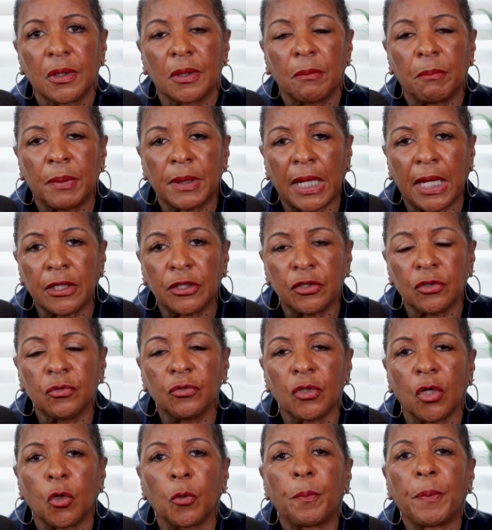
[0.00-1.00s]
But I do
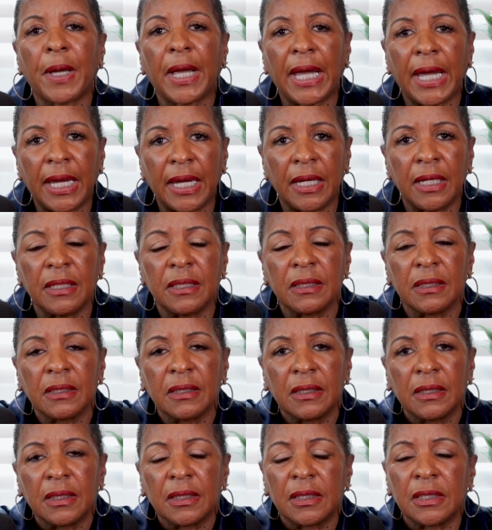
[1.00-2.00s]
know pain
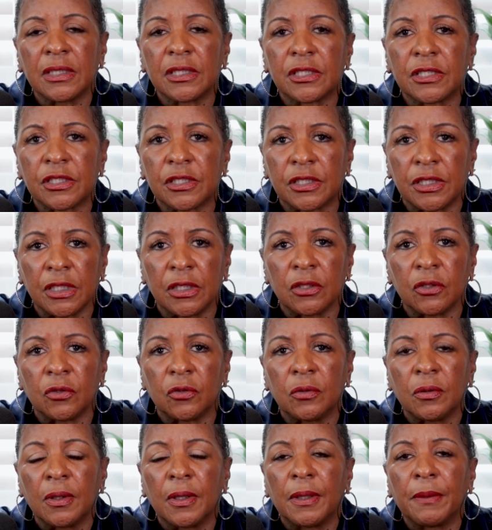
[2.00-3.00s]
is
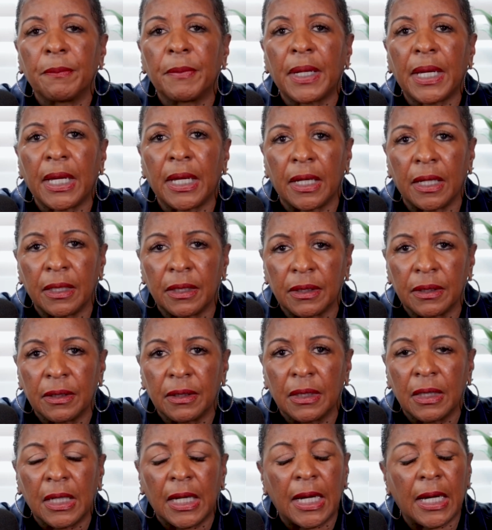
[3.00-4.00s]
still pain.
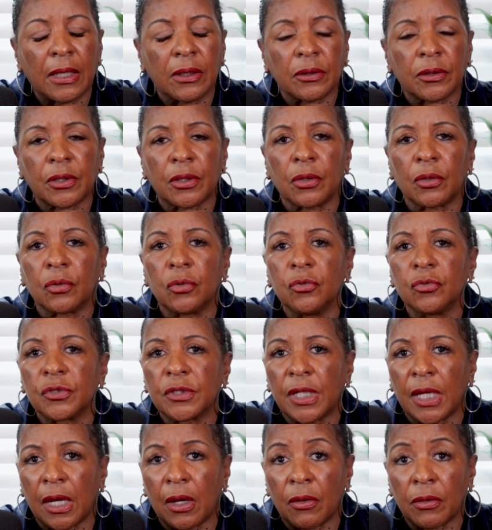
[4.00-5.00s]
I don't care who's
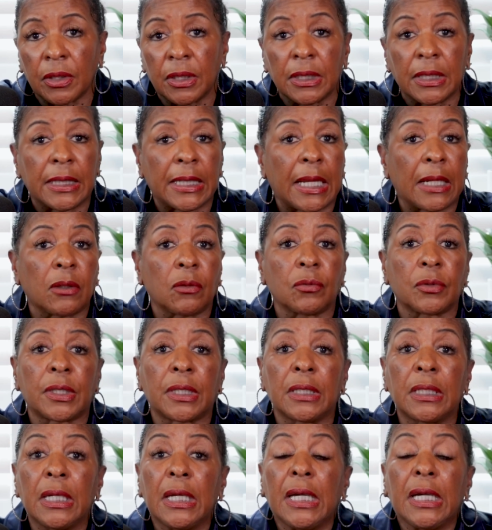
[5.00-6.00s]
carrying it, and
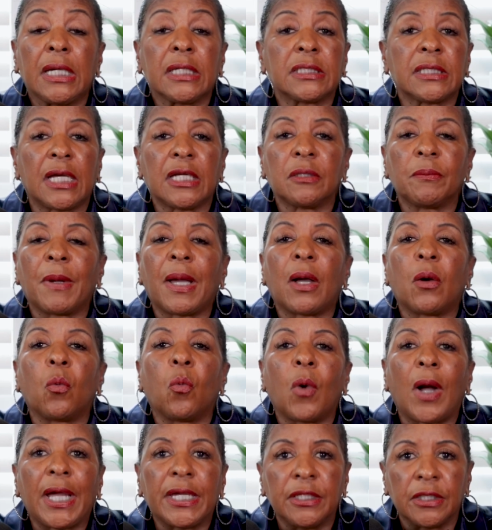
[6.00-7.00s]
it's not even about
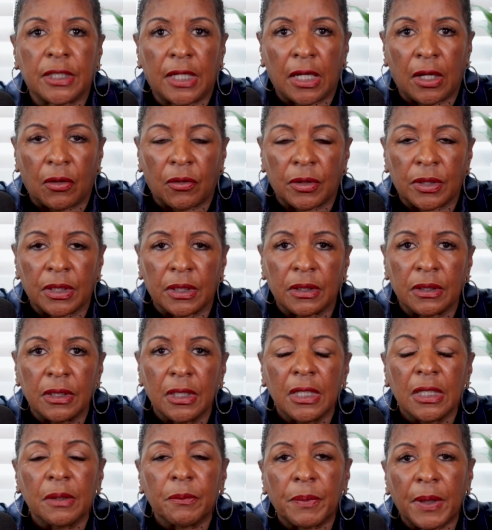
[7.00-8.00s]
why you're carrying it.
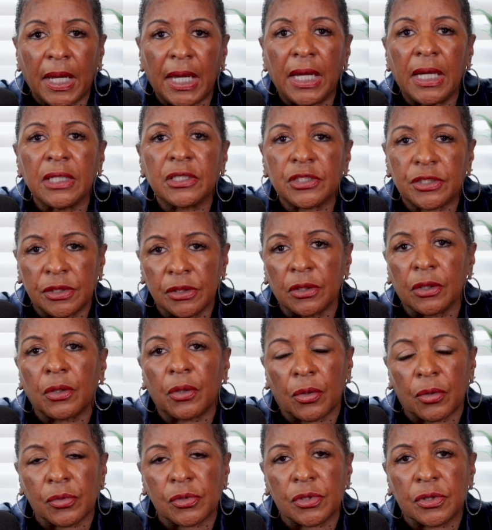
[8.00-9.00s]
Pain still
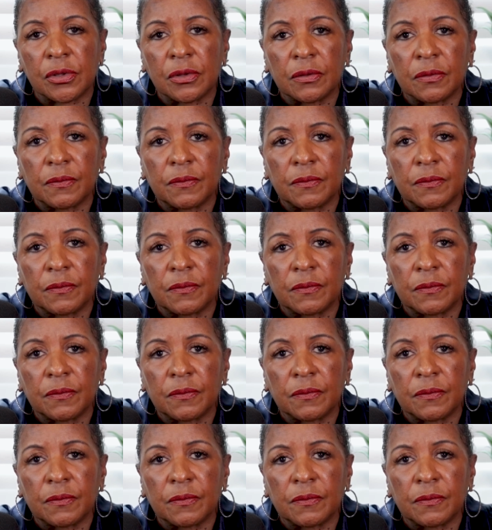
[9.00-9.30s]
hurts.